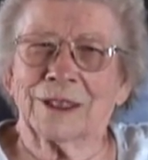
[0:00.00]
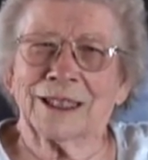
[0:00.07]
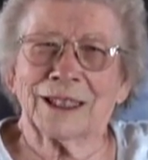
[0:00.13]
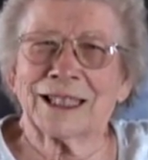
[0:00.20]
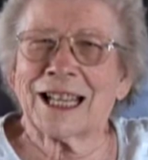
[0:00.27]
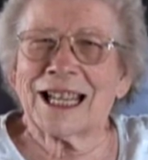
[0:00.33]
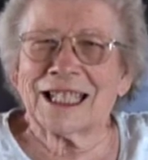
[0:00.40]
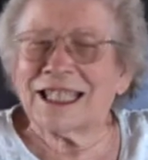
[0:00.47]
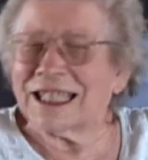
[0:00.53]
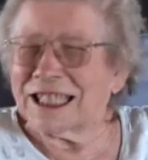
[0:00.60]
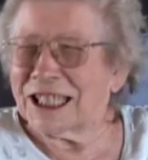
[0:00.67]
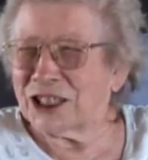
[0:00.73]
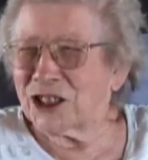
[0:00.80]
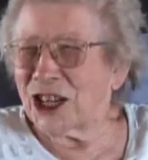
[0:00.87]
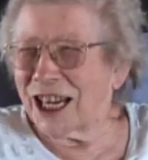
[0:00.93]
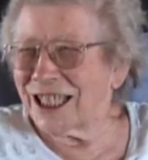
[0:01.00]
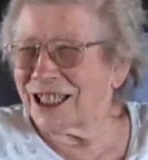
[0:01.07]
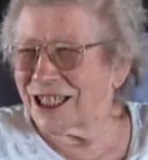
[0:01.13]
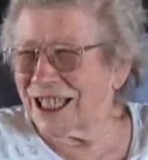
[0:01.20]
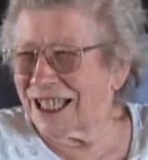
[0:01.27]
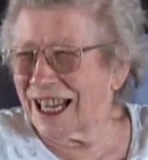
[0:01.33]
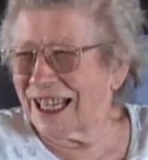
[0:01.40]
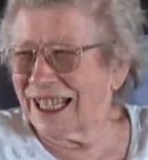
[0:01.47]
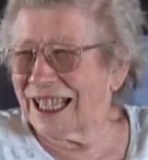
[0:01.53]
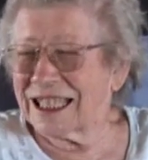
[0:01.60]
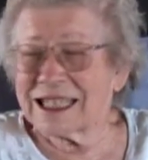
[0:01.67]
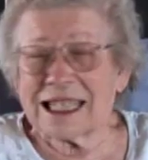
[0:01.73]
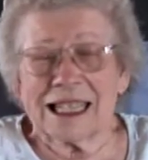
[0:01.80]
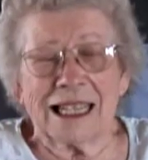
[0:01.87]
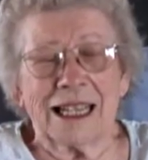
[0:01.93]
that I didn't get changed in, I
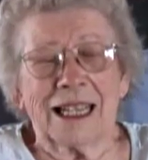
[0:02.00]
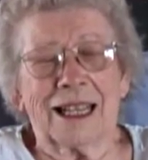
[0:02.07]
guess.